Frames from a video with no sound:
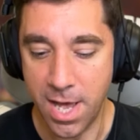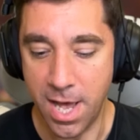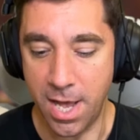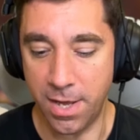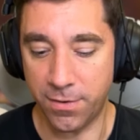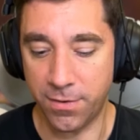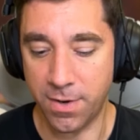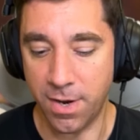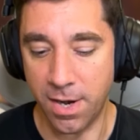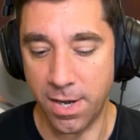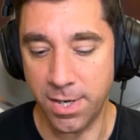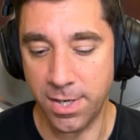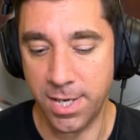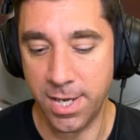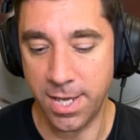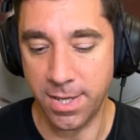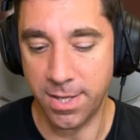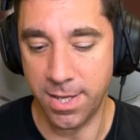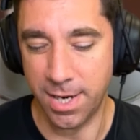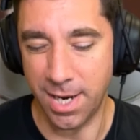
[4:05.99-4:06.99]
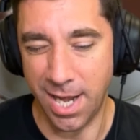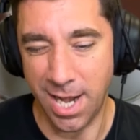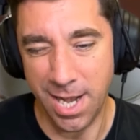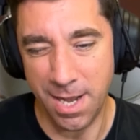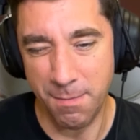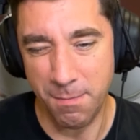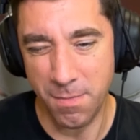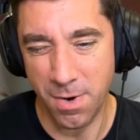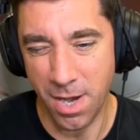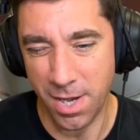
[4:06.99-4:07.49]
it's content that
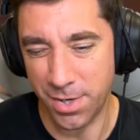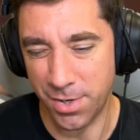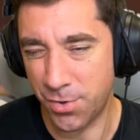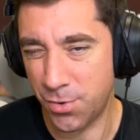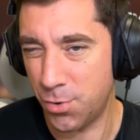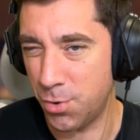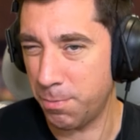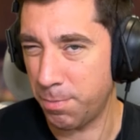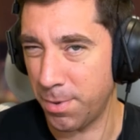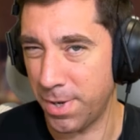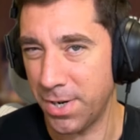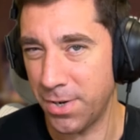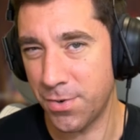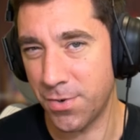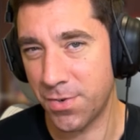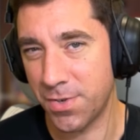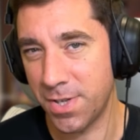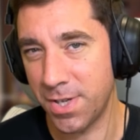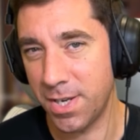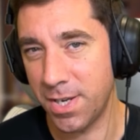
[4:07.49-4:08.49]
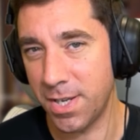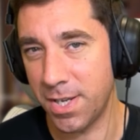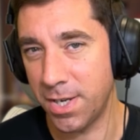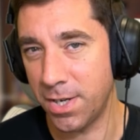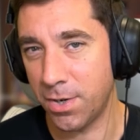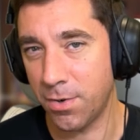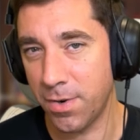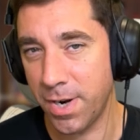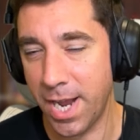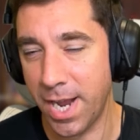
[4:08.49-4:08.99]
I'm not super interested
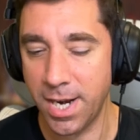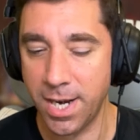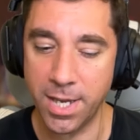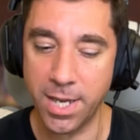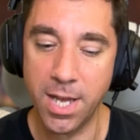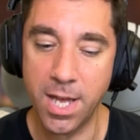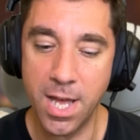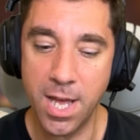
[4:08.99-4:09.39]
in creating,